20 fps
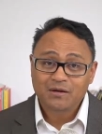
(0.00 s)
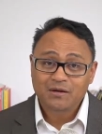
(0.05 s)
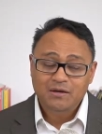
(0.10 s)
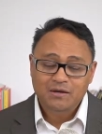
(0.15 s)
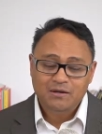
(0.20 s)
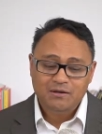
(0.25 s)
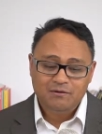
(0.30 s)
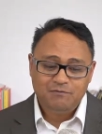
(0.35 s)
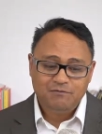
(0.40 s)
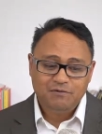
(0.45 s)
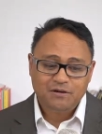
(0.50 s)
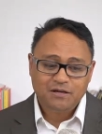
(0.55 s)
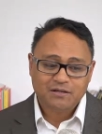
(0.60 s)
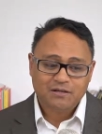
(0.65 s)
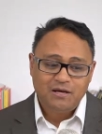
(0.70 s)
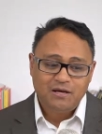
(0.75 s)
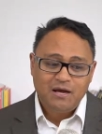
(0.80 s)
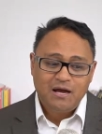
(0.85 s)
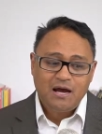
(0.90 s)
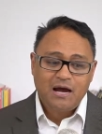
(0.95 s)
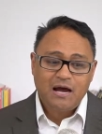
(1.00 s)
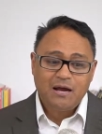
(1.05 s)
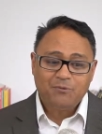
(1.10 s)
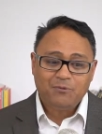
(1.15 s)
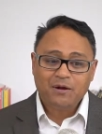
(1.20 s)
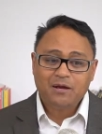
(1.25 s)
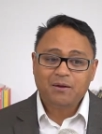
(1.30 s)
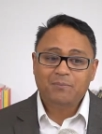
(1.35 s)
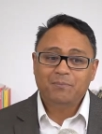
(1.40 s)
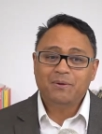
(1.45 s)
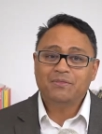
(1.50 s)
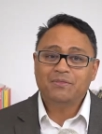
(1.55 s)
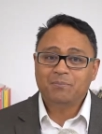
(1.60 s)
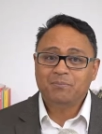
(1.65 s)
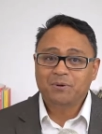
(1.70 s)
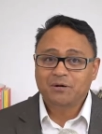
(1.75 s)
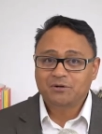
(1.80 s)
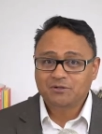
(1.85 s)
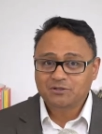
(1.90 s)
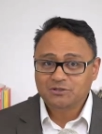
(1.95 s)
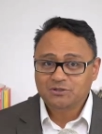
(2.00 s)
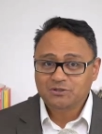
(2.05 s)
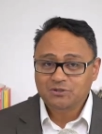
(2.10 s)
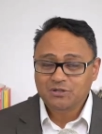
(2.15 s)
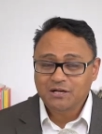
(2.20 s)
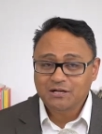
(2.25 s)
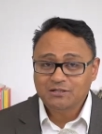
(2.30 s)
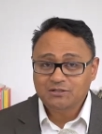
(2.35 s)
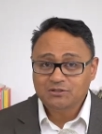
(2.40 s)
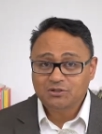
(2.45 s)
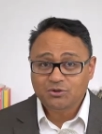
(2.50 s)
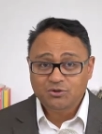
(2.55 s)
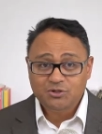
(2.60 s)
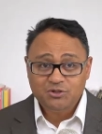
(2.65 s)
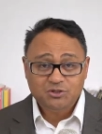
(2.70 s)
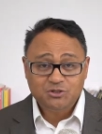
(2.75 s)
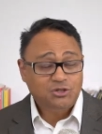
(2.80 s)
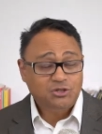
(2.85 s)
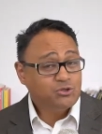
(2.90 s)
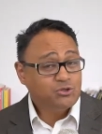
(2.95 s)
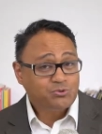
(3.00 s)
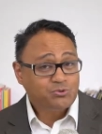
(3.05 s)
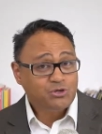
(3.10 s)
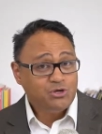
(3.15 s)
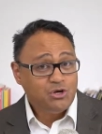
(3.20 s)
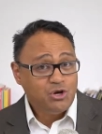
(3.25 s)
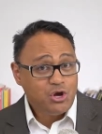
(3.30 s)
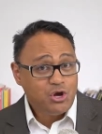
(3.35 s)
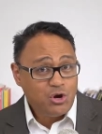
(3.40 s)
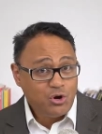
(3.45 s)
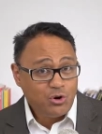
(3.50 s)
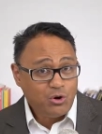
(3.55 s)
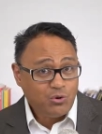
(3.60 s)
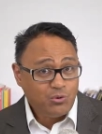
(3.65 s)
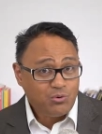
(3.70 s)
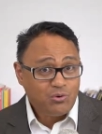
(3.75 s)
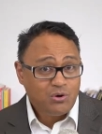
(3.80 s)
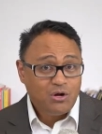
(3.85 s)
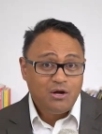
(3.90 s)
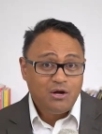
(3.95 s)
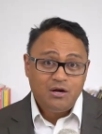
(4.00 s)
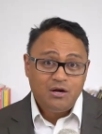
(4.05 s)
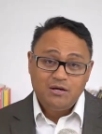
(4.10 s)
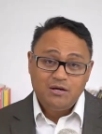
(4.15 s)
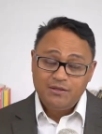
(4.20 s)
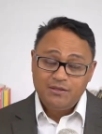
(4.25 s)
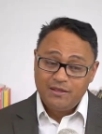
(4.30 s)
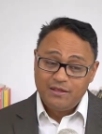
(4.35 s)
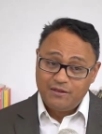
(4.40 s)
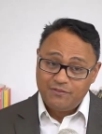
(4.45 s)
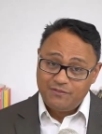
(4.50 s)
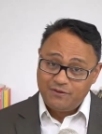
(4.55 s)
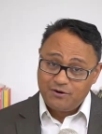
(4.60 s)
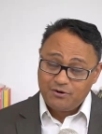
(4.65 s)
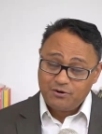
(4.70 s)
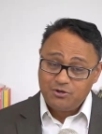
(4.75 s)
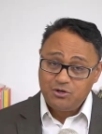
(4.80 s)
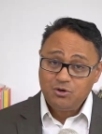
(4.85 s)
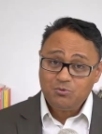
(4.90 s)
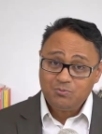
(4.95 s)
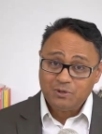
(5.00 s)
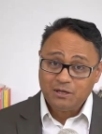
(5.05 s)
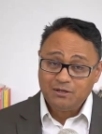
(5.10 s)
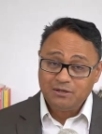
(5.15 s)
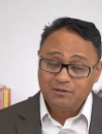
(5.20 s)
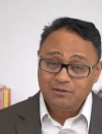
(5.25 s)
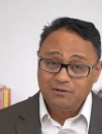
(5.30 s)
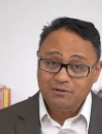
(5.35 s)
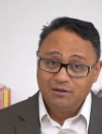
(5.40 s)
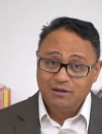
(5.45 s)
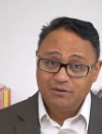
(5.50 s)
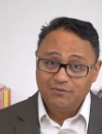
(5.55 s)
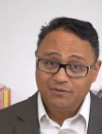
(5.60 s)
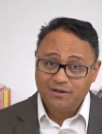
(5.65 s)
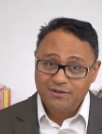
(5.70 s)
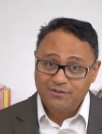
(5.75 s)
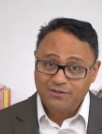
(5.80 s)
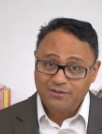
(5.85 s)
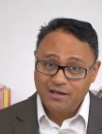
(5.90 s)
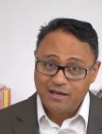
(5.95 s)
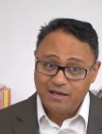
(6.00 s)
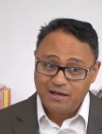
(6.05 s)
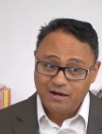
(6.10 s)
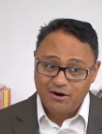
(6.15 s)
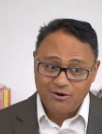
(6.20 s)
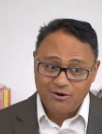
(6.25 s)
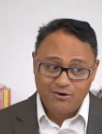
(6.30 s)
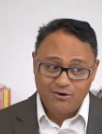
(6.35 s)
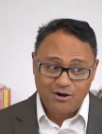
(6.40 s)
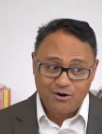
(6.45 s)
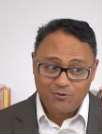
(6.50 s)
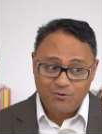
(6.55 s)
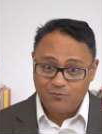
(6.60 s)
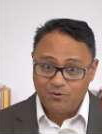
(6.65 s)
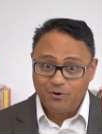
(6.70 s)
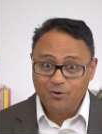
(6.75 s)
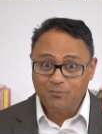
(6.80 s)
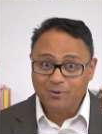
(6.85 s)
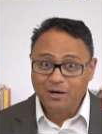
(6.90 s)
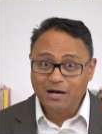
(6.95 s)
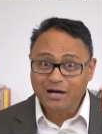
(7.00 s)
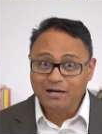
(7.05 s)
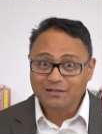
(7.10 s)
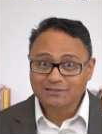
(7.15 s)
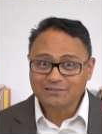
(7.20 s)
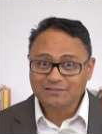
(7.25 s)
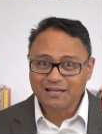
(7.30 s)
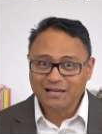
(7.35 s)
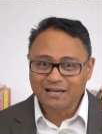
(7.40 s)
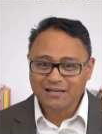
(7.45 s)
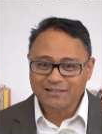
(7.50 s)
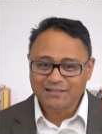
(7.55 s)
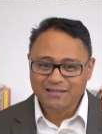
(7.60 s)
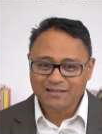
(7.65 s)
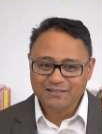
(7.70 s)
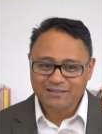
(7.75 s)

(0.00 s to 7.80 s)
And in fact, I recommend that parents do that so their children know that they're human and that they are not robots and that